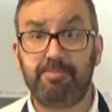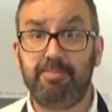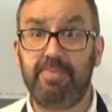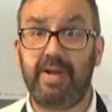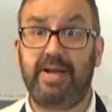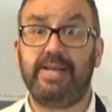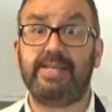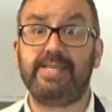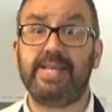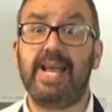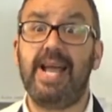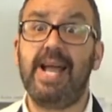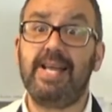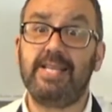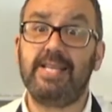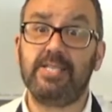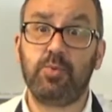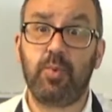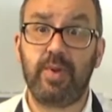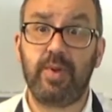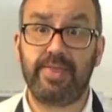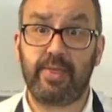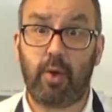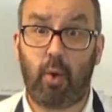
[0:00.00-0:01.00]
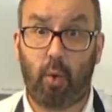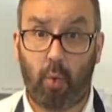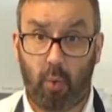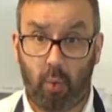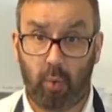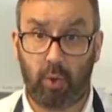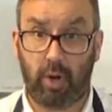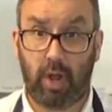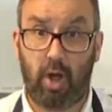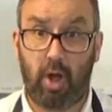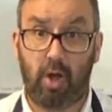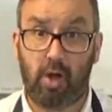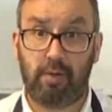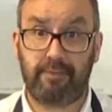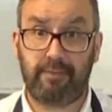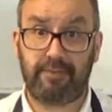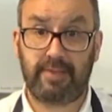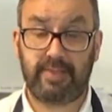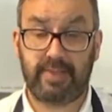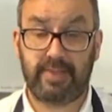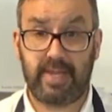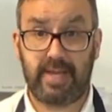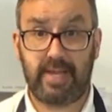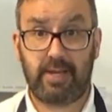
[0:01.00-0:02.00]
but as with all
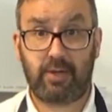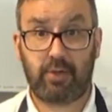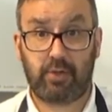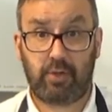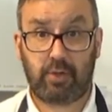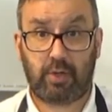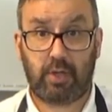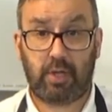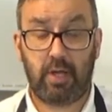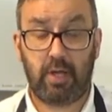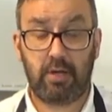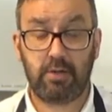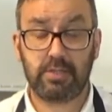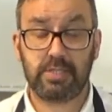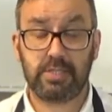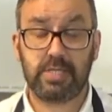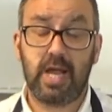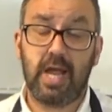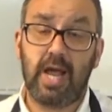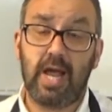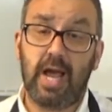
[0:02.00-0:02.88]
of the cook-alongs,